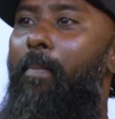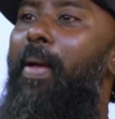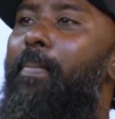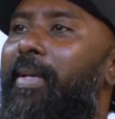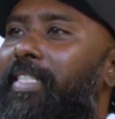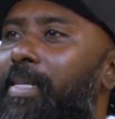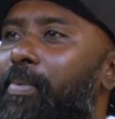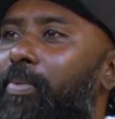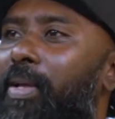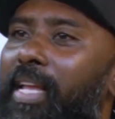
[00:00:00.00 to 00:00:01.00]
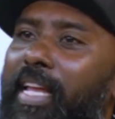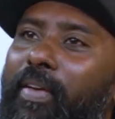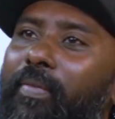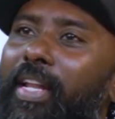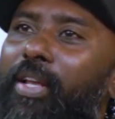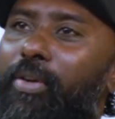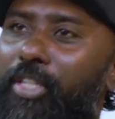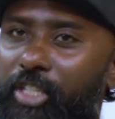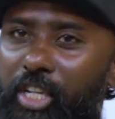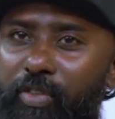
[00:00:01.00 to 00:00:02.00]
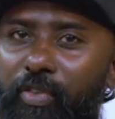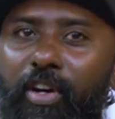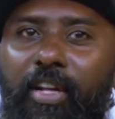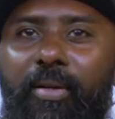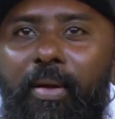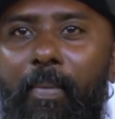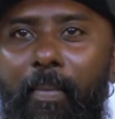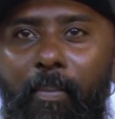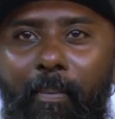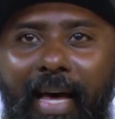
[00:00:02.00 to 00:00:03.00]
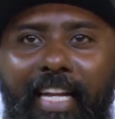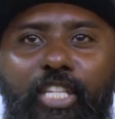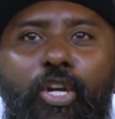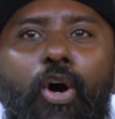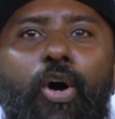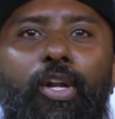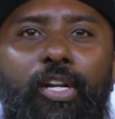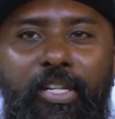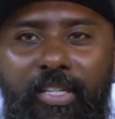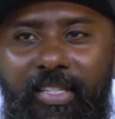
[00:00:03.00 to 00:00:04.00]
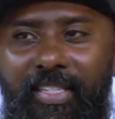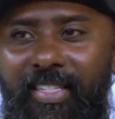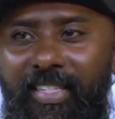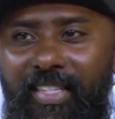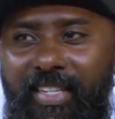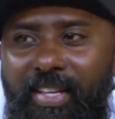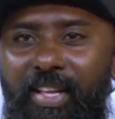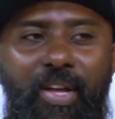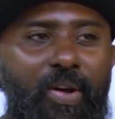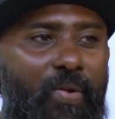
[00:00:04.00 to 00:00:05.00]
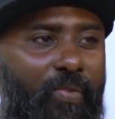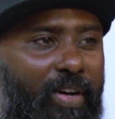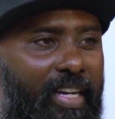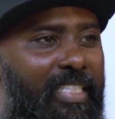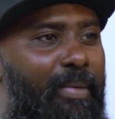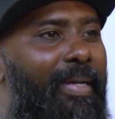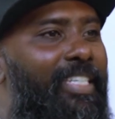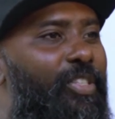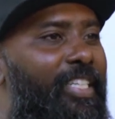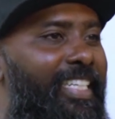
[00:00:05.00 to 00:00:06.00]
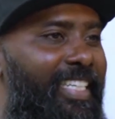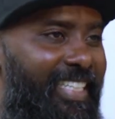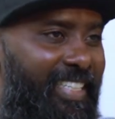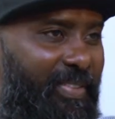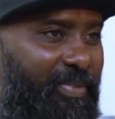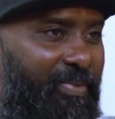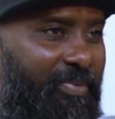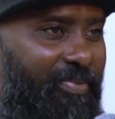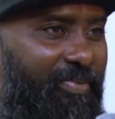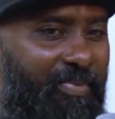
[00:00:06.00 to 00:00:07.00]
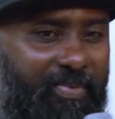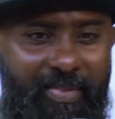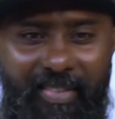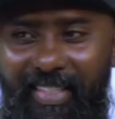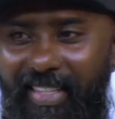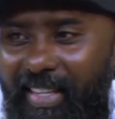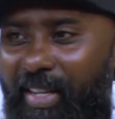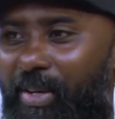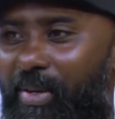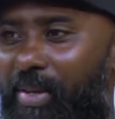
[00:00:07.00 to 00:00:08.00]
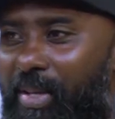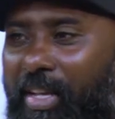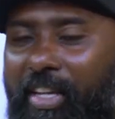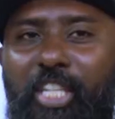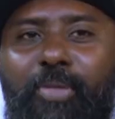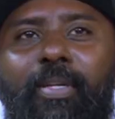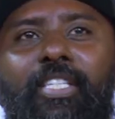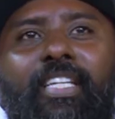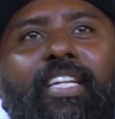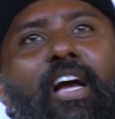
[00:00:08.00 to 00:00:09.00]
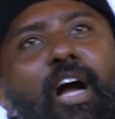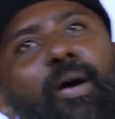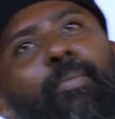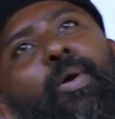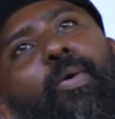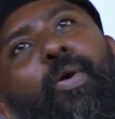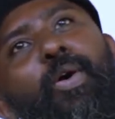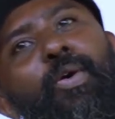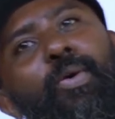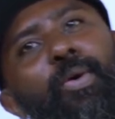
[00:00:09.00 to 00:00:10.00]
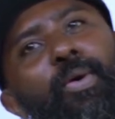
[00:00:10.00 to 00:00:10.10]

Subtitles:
membership in a very good church for marriage hall, for a cemetery. You know, Christmas ku naanga anga povom,